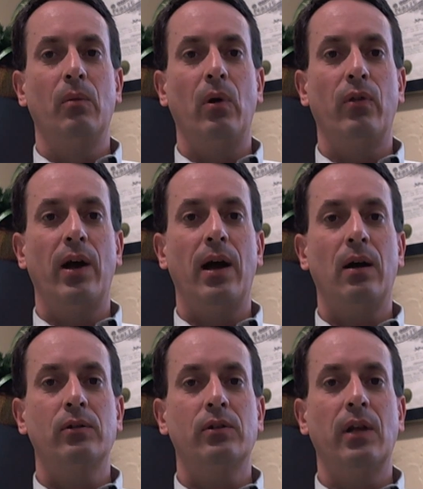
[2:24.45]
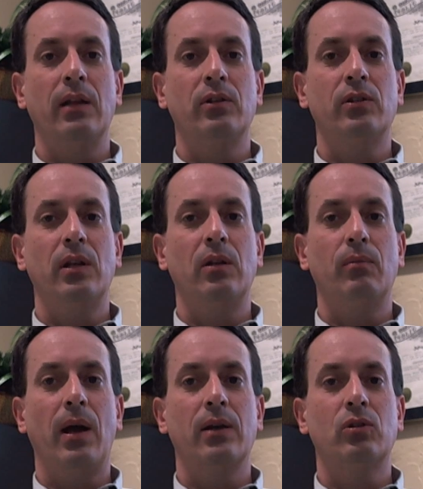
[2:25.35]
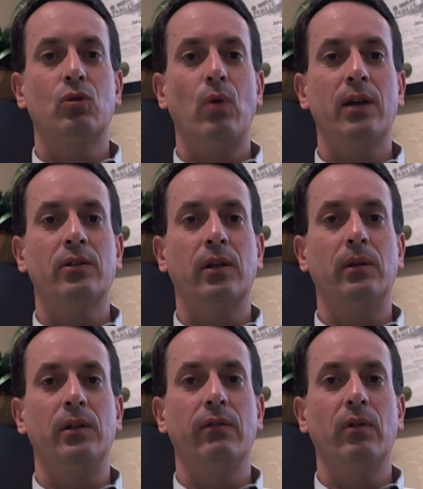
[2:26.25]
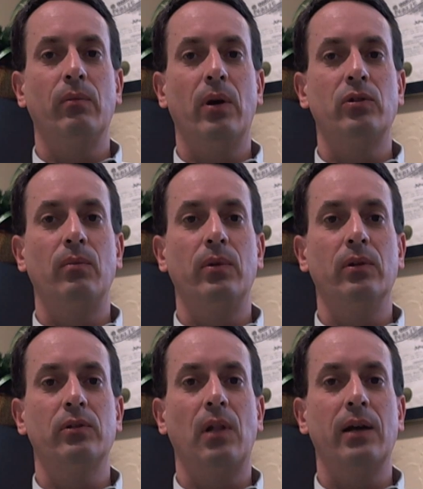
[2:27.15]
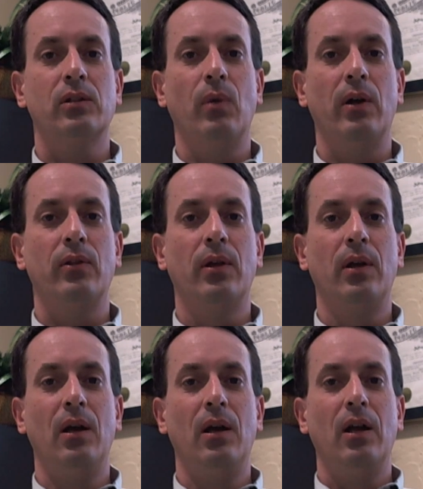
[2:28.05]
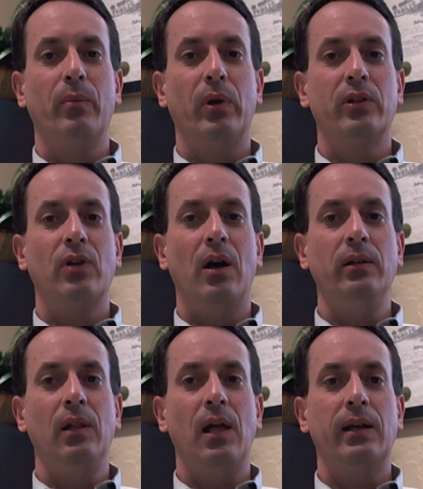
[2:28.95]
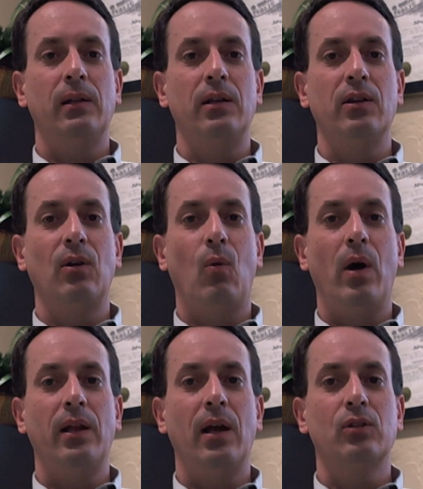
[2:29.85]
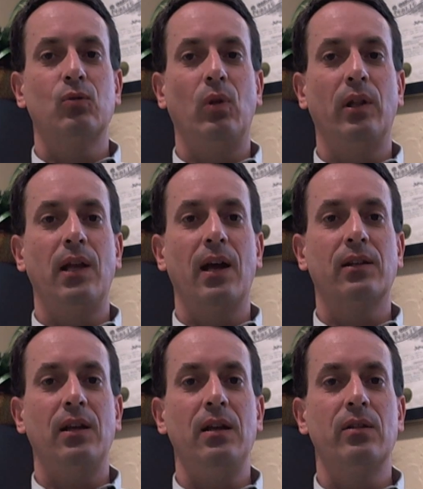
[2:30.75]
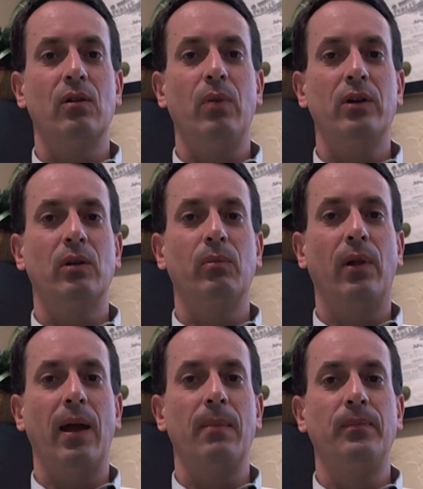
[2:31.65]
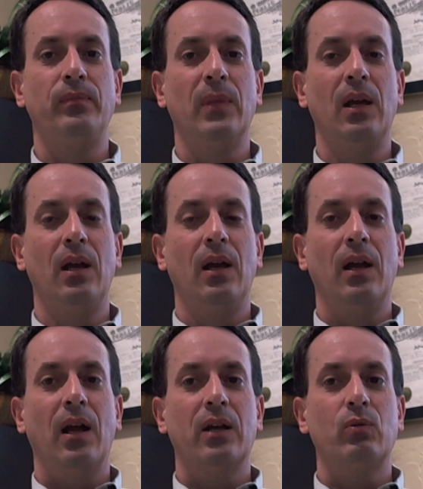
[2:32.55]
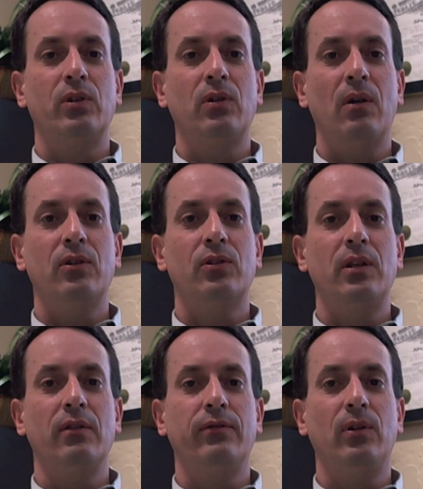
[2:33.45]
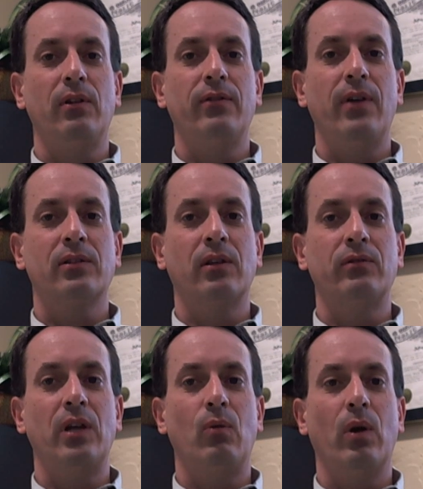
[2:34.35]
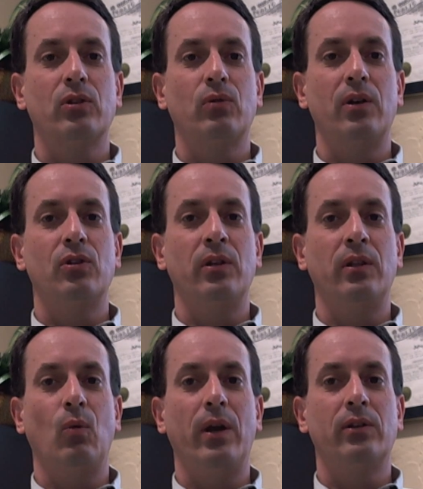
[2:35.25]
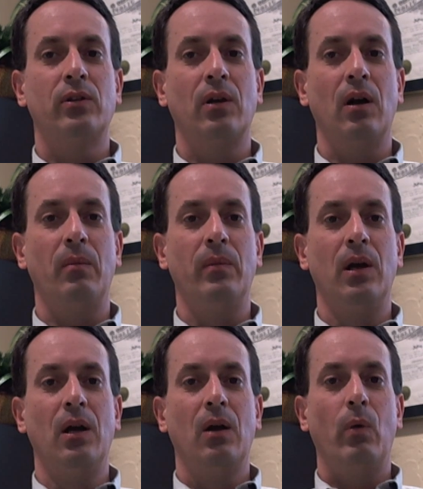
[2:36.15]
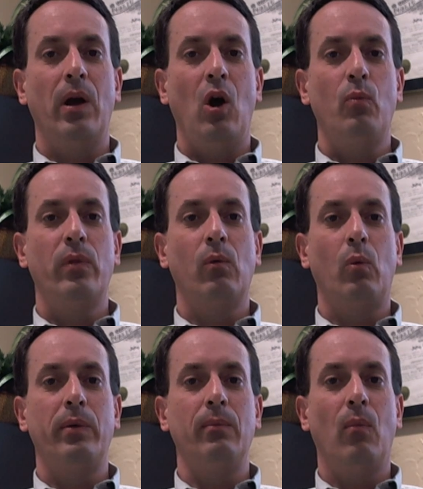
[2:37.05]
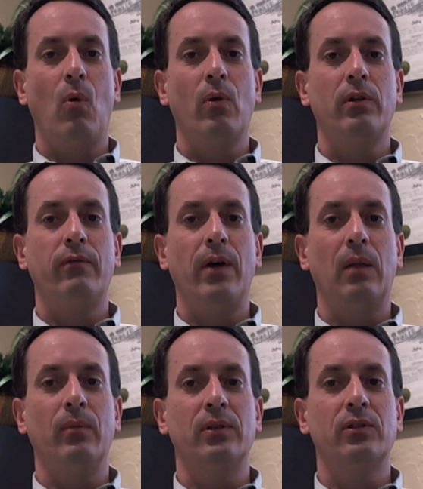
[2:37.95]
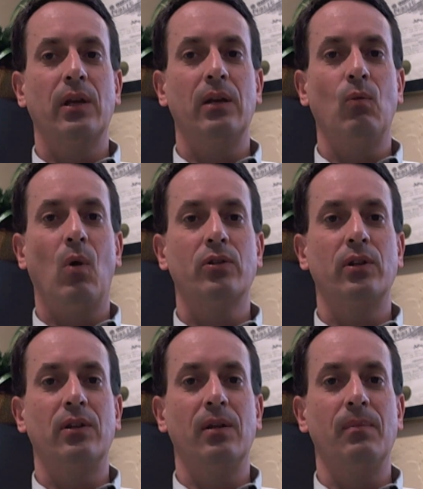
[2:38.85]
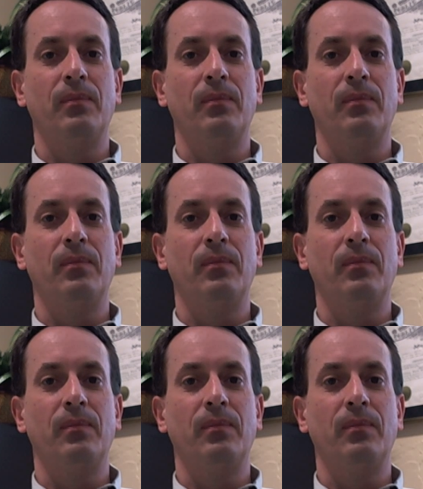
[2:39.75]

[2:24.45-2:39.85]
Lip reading: Both the House and the Senate passed drastically different budget bills last month, but it's unlikely that the White House will enact either budget plan. As we start to see the full effects of sequestration in the weeks to come, we hope there will be more developments in Washington.